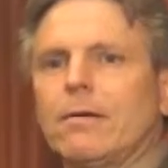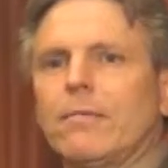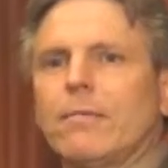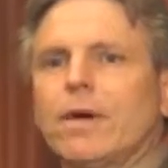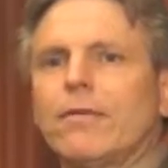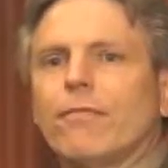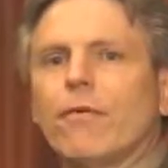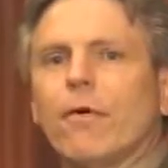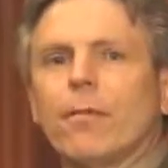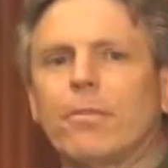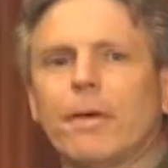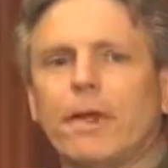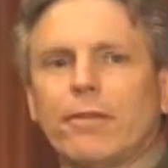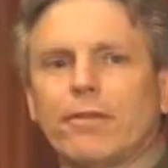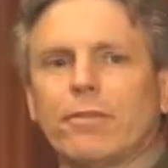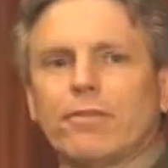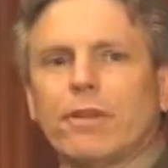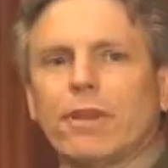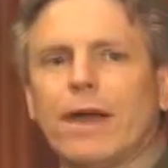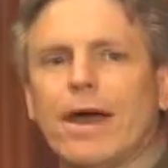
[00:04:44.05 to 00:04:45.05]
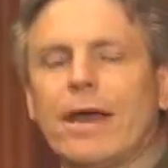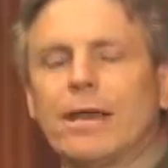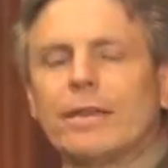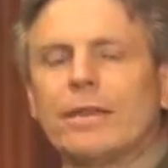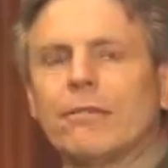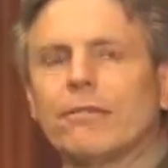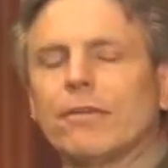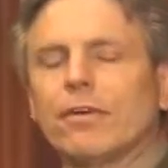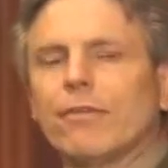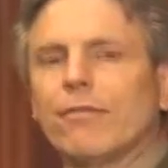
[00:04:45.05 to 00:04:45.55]
My 4 brothers and I
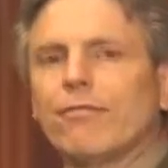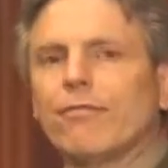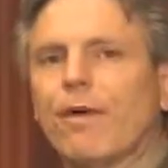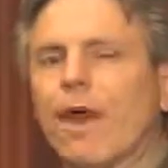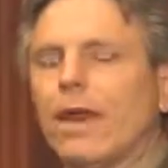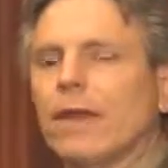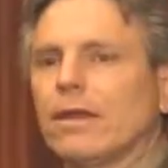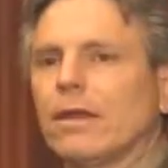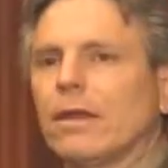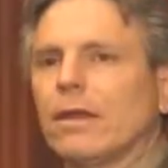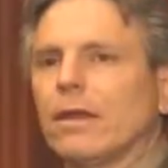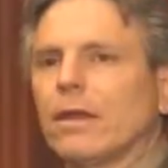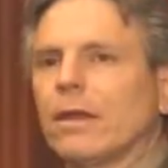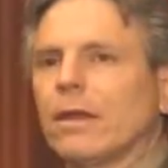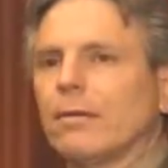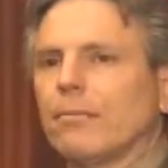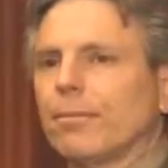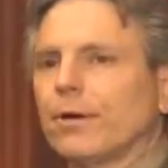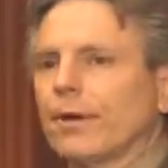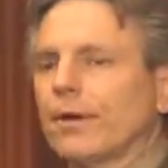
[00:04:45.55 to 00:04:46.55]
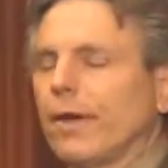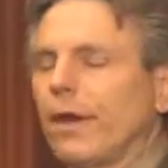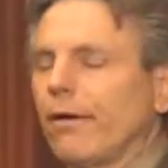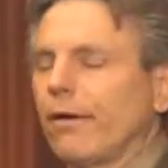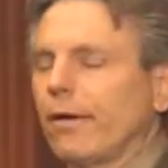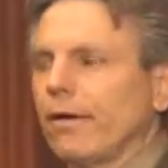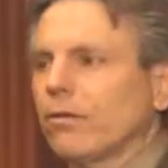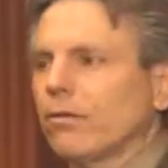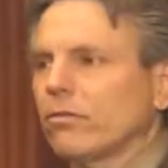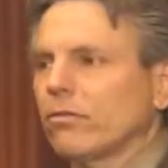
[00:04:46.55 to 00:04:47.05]
lived a frightening and
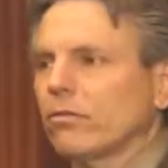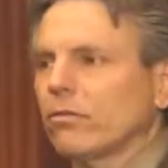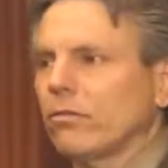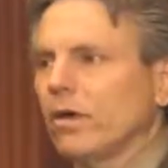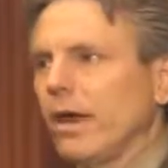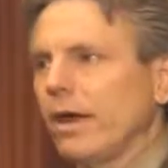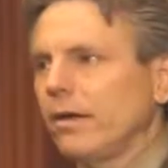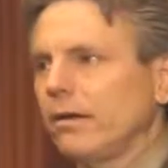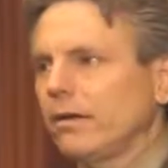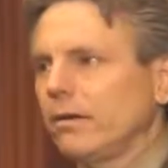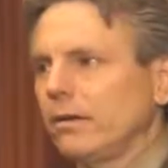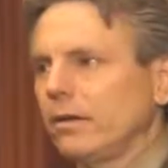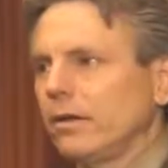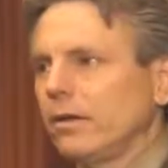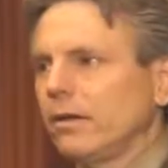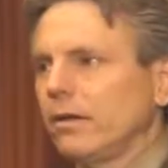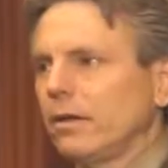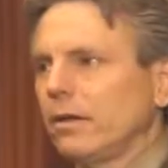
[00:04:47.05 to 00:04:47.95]
precarious childhood.